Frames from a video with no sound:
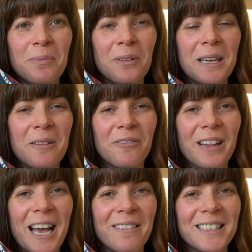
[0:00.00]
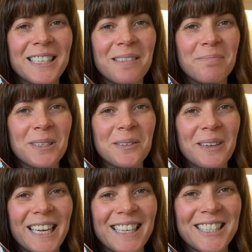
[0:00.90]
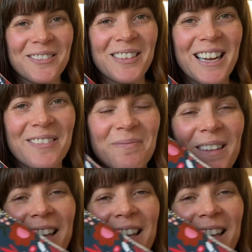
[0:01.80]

pretty flowers in between as well.